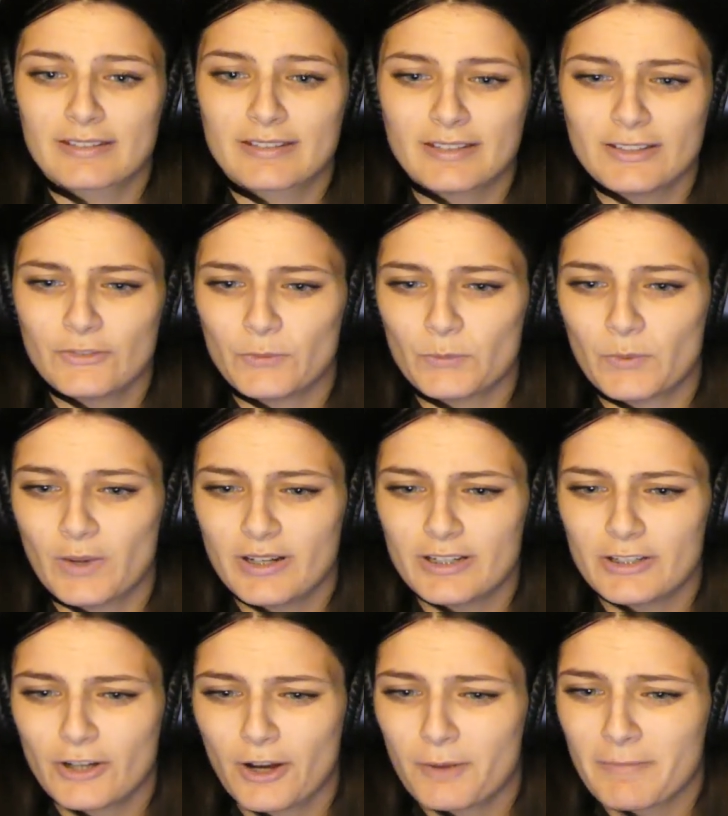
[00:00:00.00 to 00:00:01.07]
since when
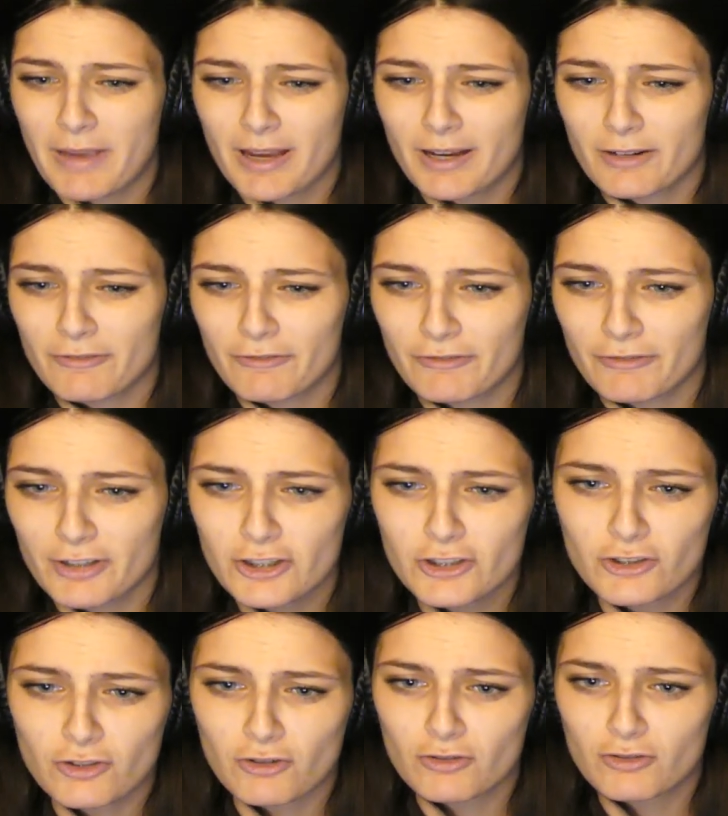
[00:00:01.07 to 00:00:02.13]
did y'all make it
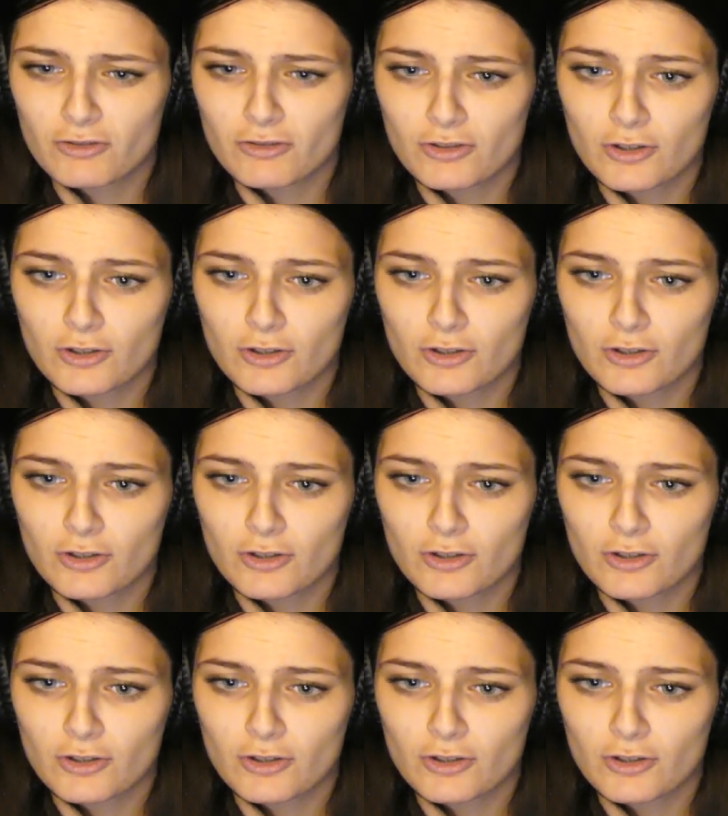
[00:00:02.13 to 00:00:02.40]
official?